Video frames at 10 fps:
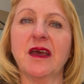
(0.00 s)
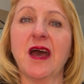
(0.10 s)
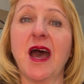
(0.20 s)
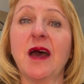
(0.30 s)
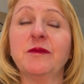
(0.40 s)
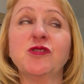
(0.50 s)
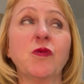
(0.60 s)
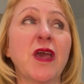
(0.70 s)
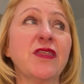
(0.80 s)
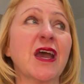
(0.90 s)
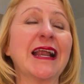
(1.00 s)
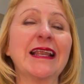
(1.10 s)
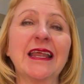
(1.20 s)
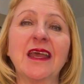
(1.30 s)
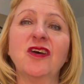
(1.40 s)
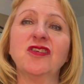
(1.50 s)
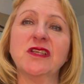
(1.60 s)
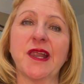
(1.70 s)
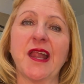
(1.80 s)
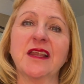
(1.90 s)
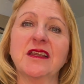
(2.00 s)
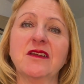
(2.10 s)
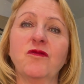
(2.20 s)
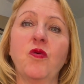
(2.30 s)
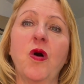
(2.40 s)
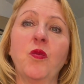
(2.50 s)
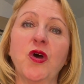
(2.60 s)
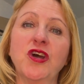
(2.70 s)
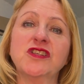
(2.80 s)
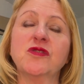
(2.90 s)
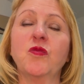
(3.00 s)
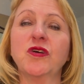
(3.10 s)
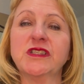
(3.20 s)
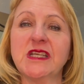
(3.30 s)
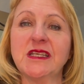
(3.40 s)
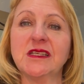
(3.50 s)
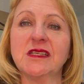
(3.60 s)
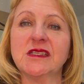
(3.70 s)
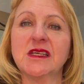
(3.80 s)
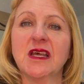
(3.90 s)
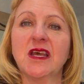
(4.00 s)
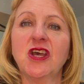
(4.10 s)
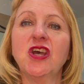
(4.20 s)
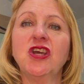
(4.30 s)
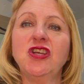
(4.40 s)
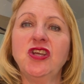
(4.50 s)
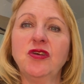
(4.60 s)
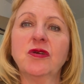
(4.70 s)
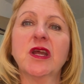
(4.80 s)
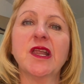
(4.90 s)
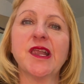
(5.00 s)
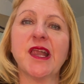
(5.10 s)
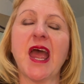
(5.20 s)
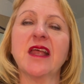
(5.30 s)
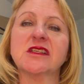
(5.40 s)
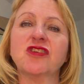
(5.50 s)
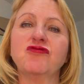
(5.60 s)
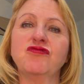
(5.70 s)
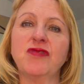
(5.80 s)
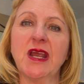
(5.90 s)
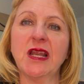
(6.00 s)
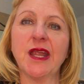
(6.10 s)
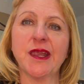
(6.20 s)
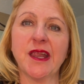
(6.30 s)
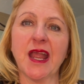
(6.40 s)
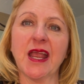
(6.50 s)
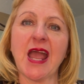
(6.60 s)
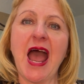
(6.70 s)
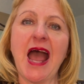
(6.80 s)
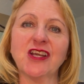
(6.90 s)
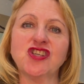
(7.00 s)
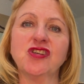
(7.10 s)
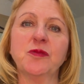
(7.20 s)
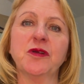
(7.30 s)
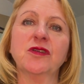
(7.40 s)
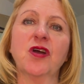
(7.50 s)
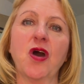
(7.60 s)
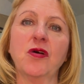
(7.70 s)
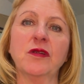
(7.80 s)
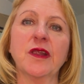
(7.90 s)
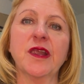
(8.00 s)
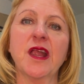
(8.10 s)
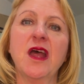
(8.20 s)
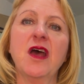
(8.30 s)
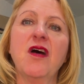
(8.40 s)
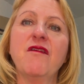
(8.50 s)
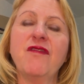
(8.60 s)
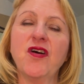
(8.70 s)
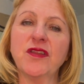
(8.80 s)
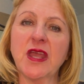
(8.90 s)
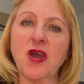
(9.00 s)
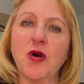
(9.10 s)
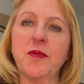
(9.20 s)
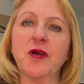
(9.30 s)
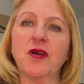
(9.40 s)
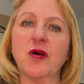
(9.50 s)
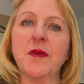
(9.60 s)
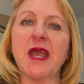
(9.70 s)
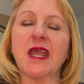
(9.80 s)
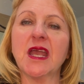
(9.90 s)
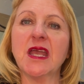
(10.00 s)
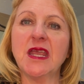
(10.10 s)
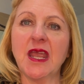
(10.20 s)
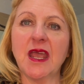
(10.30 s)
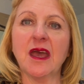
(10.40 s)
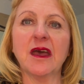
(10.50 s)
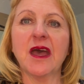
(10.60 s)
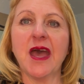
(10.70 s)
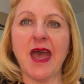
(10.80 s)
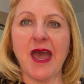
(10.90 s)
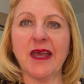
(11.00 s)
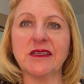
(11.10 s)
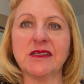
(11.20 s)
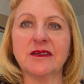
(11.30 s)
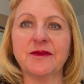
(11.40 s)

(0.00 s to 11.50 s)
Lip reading: Armed with a clear understanding of what worked and what didn't, you can set realistic, actionable goals for the up and coming year ahead.